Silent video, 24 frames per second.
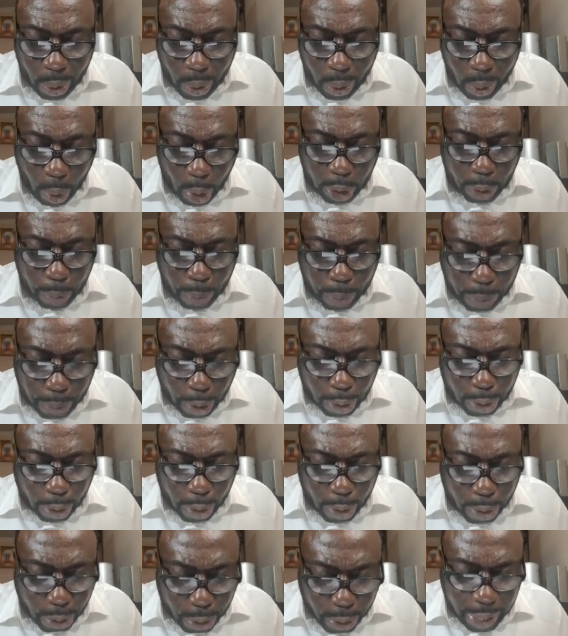was brought
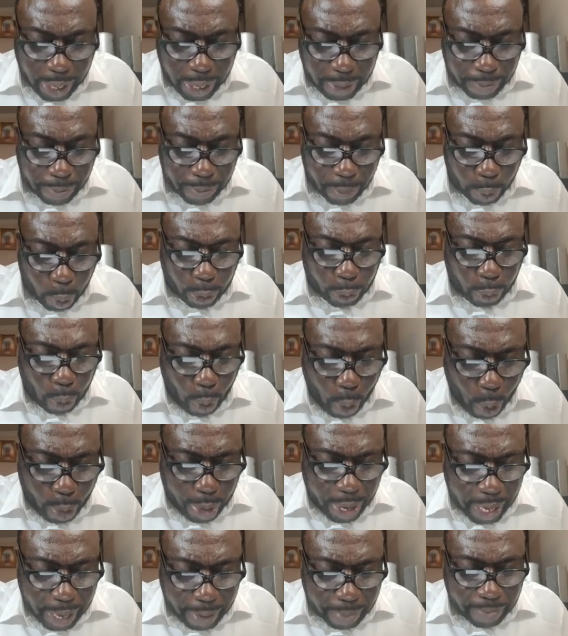unto him which
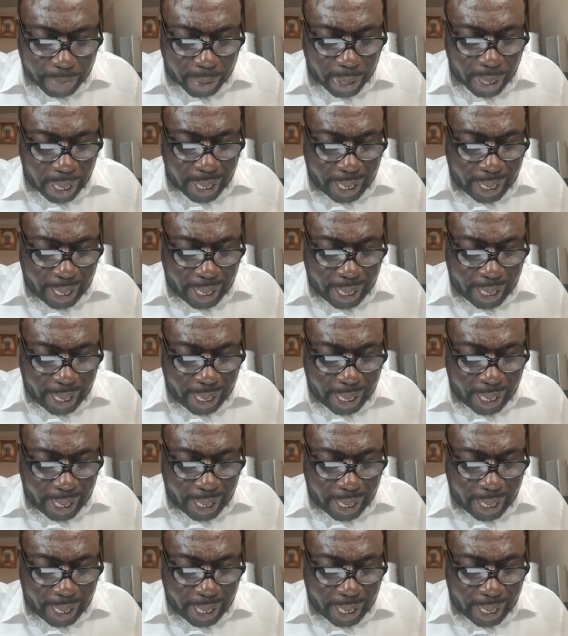owned him